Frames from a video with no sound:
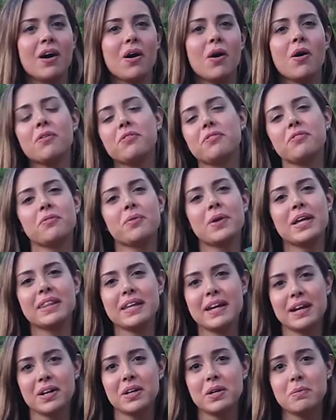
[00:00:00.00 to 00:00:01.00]
of when
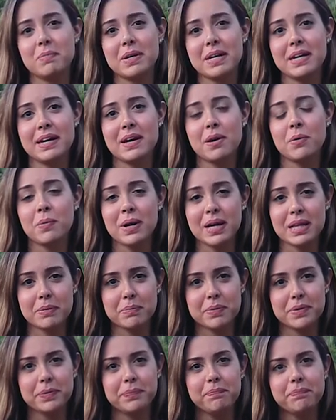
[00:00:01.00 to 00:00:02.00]
they're going to be
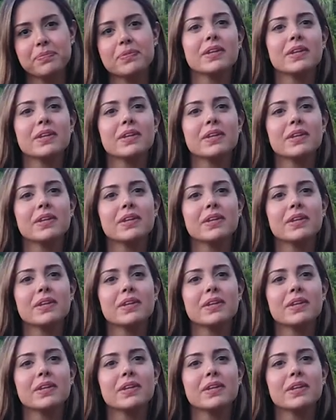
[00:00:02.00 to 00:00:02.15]
available.